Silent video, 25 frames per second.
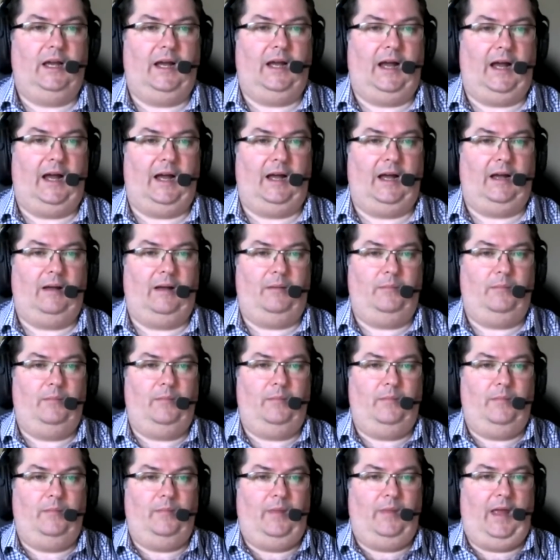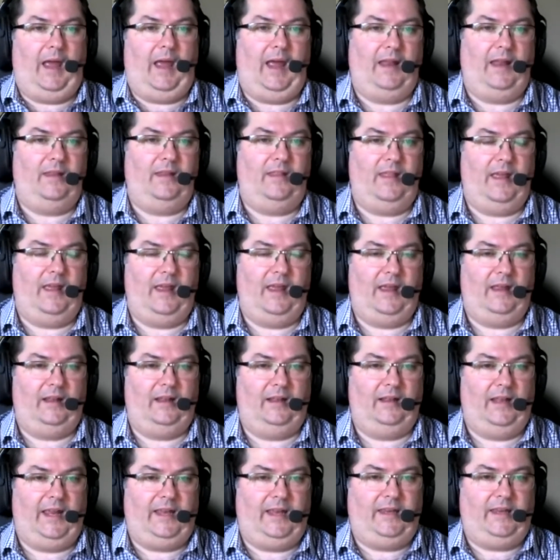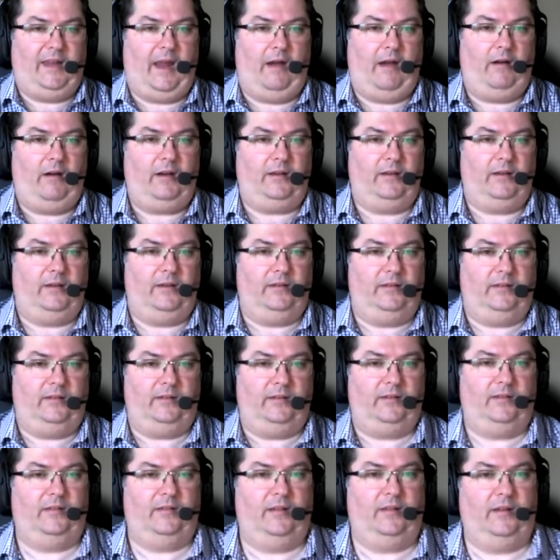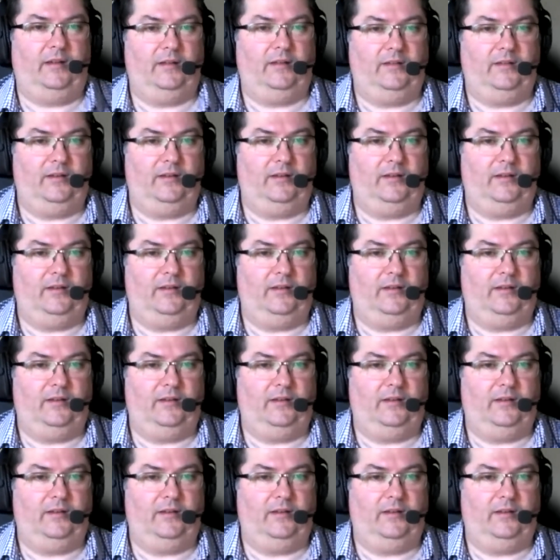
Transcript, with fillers: um, had their lead characters uh,